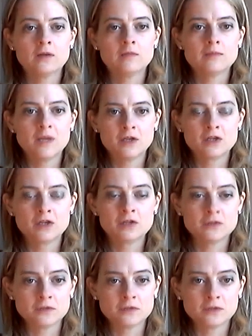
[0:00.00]

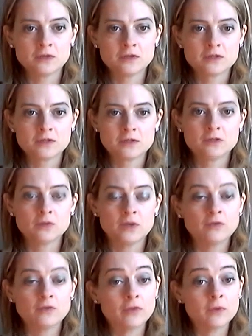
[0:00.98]
Managers as leaders do
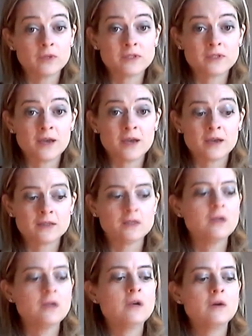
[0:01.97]
influence that.
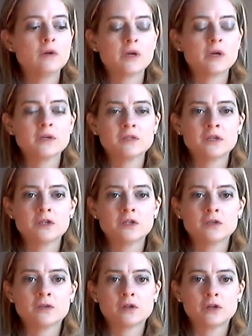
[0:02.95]

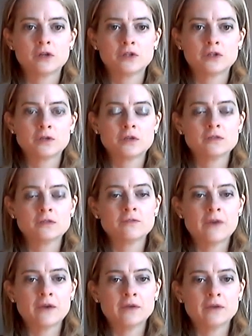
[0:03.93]
Organizational culture is the
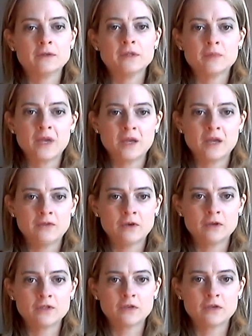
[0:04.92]
values and
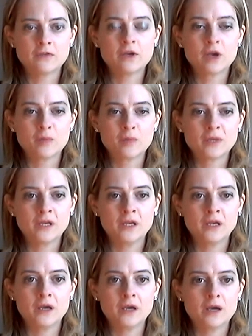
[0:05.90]
behaviors of the
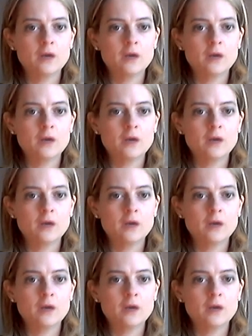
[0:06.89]
company